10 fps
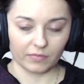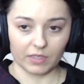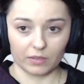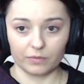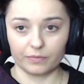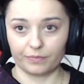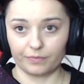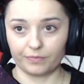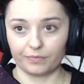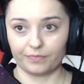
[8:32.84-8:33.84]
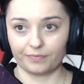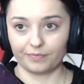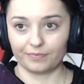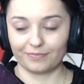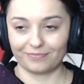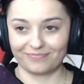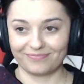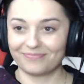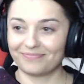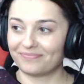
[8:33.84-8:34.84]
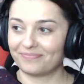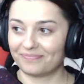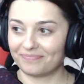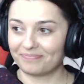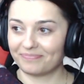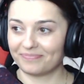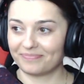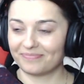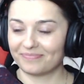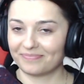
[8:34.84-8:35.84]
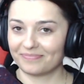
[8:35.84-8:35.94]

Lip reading: This person isn't speaking.